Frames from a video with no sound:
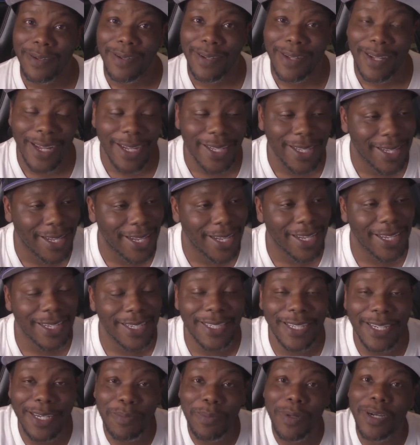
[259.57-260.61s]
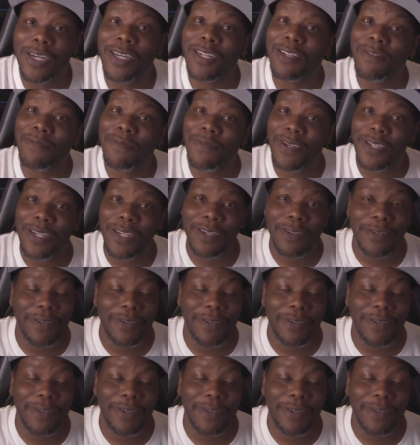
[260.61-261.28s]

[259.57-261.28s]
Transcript: Like I said in my other video,